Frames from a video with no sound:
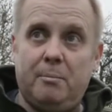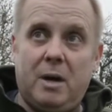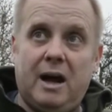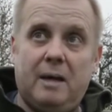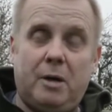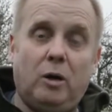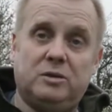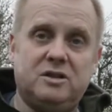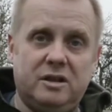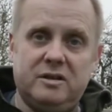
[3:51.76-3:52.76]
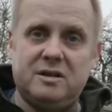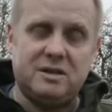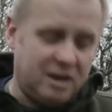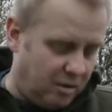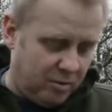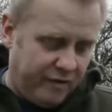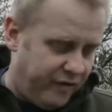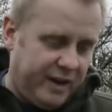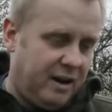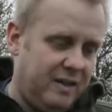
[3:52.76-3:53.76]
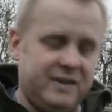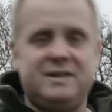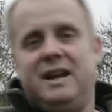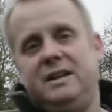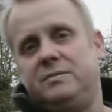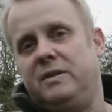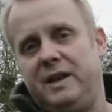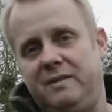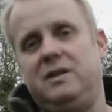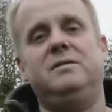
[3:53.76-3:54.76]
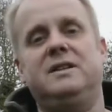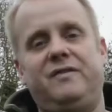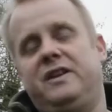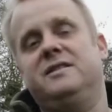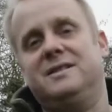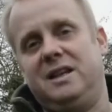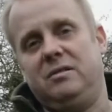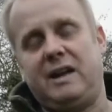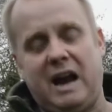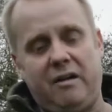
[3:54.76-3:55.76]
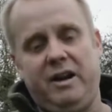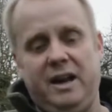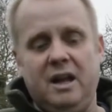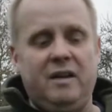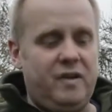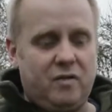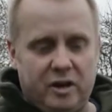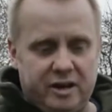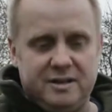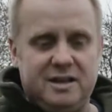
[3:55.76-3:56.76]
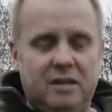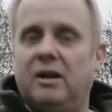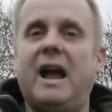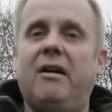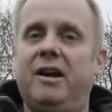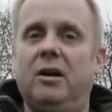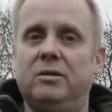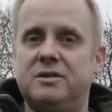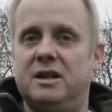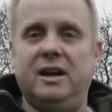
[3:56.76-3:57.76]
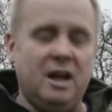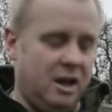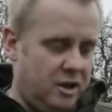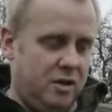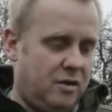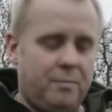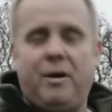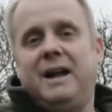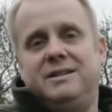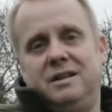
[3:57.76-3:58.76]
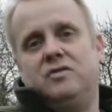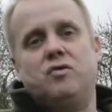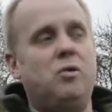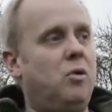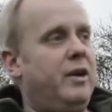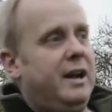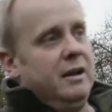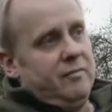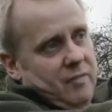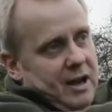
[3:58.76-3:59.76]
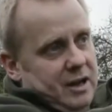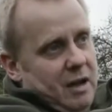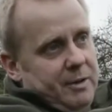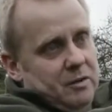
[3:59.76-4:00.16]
holsters. So if they're in the States, when they use it for concealed carry, if you've got a concealed carry holster, you can practice drawing and coming